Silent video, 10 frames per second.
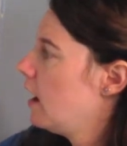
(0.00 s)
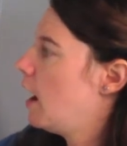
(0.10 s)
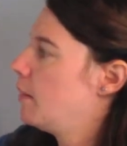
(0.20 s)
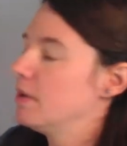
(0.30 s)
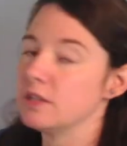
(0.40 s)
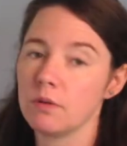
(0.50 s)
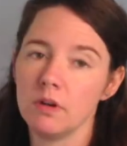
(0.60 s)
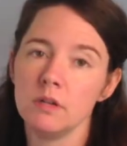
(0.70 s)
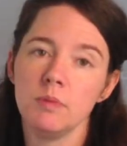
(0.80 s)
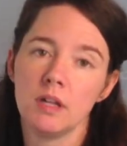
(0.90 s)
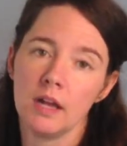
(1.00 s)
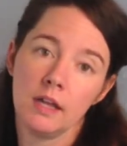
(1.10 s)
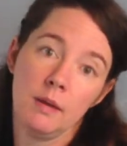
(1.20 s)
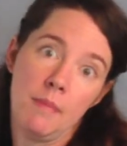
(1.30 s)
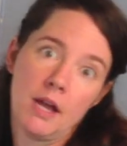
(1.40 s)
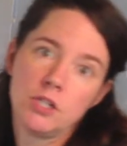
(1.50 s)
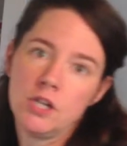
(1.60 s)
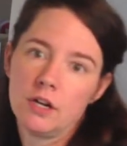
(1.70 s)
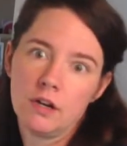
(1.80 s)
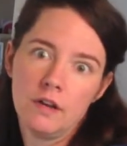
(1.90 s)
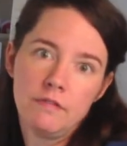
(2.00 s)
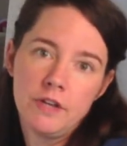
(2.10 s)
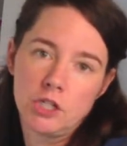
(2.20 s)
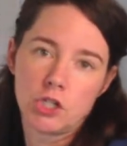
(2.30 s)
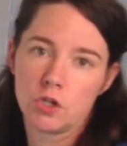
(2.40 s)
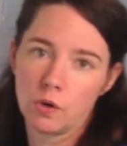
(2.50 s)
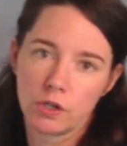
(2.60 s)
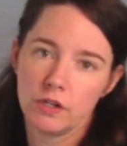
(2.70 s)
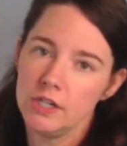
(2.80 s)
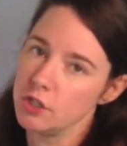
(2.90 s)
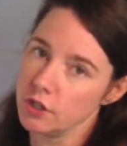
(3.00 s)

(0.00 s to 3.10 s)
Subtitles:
It's going to be like an imaginary fish or creature.